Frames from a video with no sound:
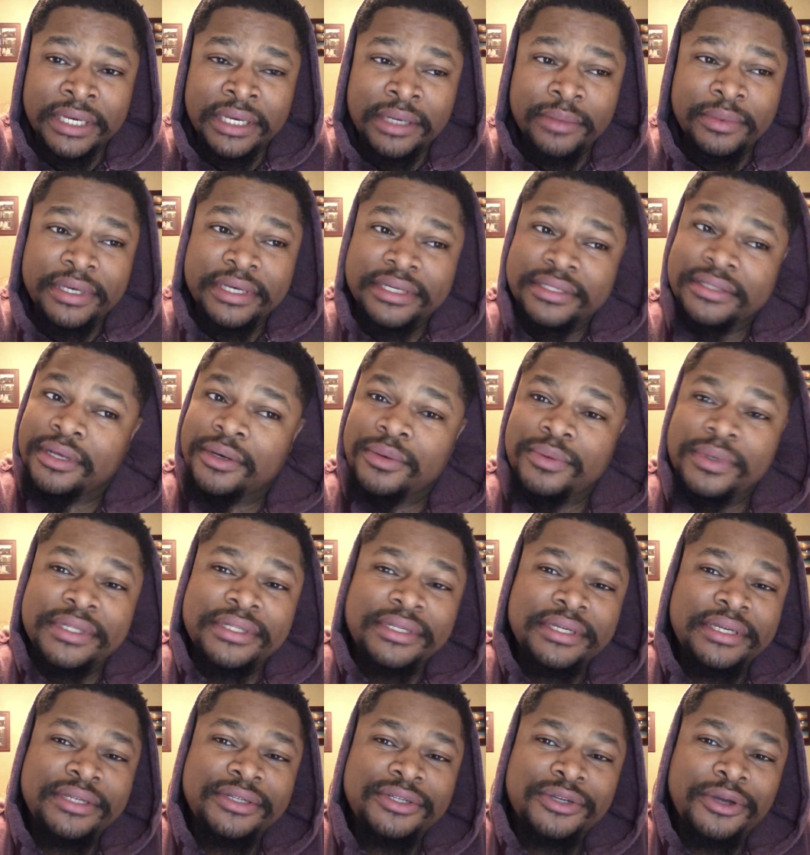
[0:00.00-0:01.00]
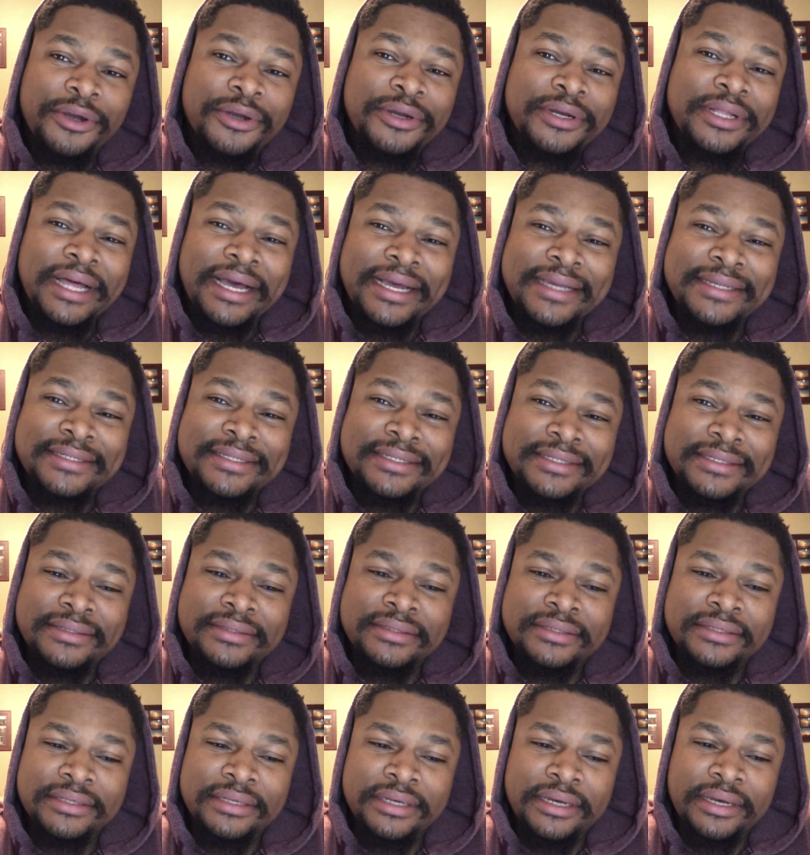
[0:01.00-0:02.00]
Because though we teach art
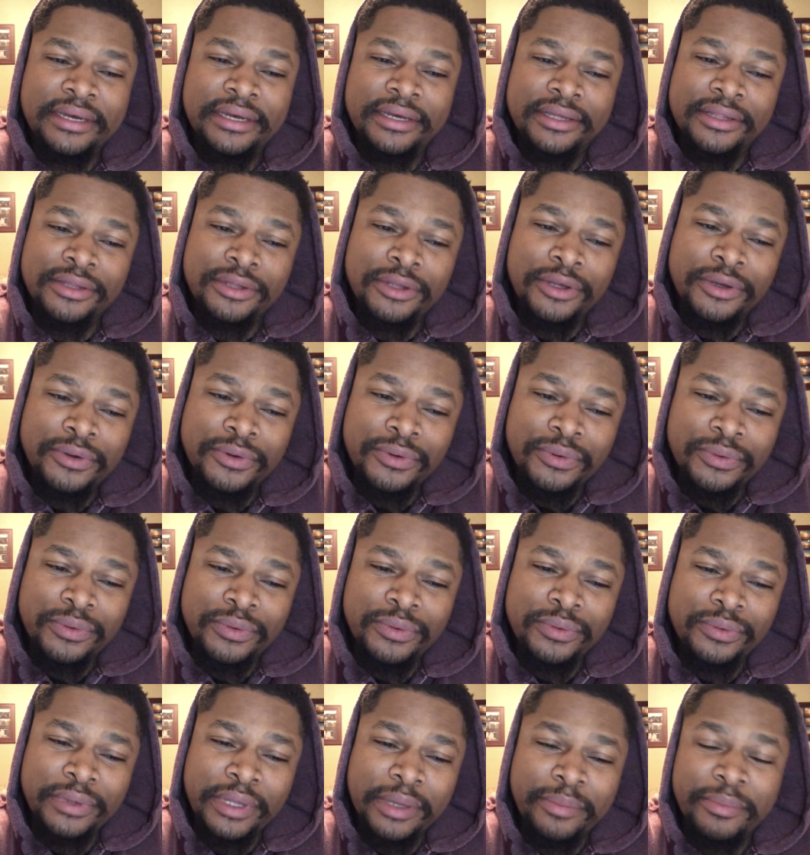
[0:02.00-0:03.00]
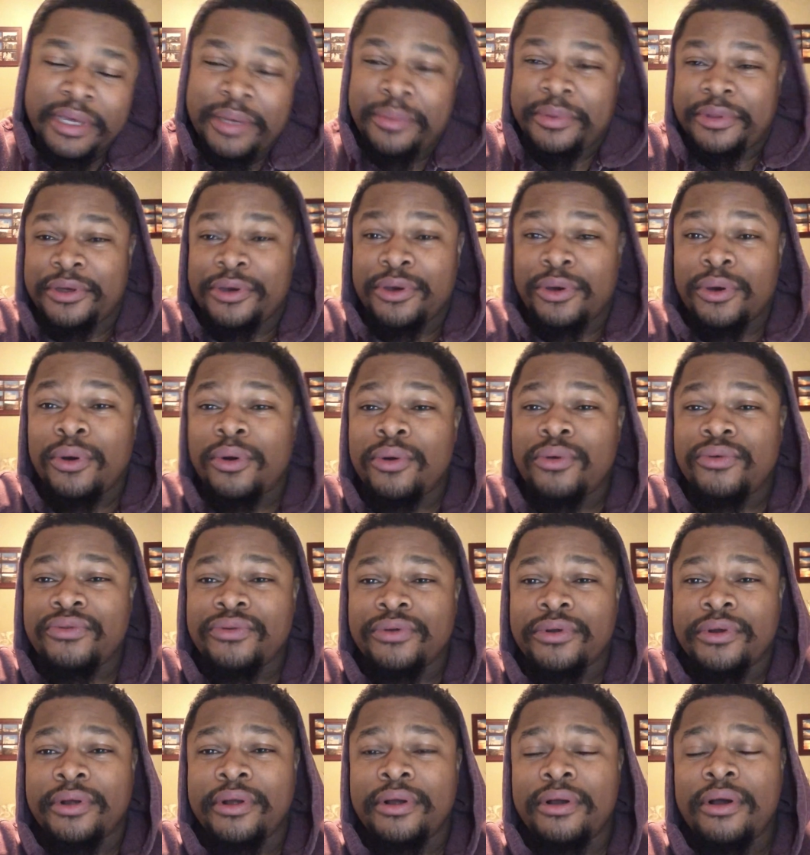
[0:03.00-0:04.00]
classes, though that may be the goal
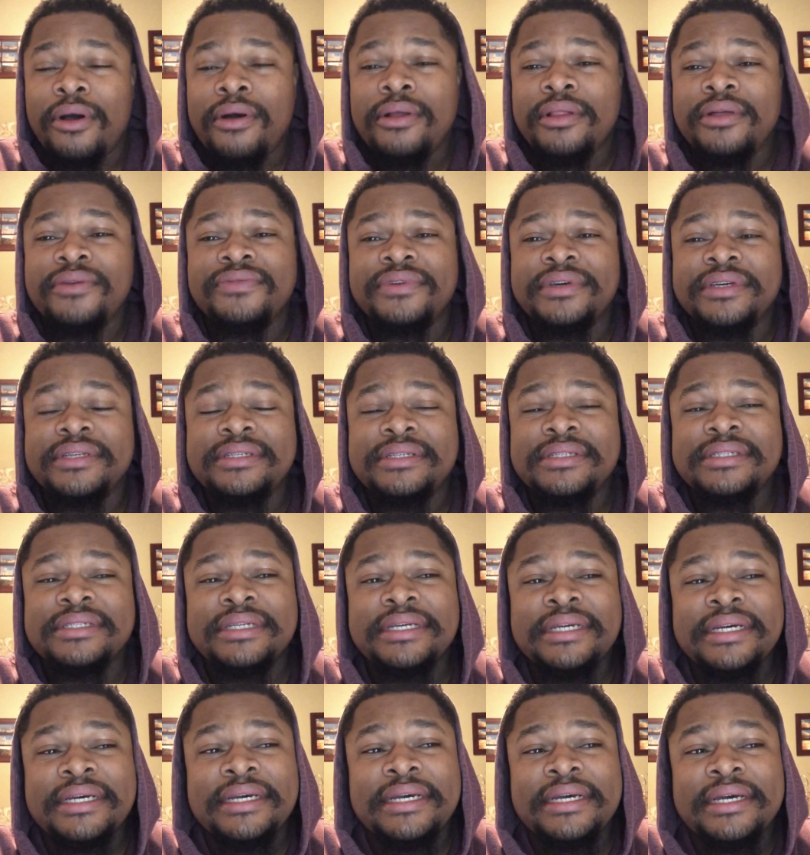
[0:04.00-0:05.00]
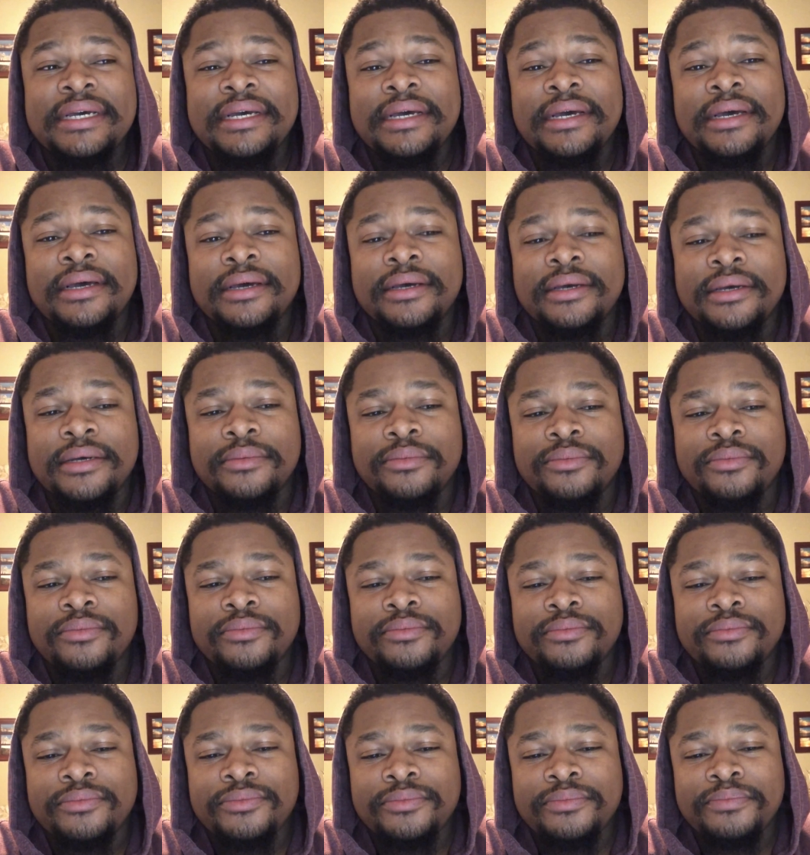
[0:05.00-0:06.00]
for all of us, um,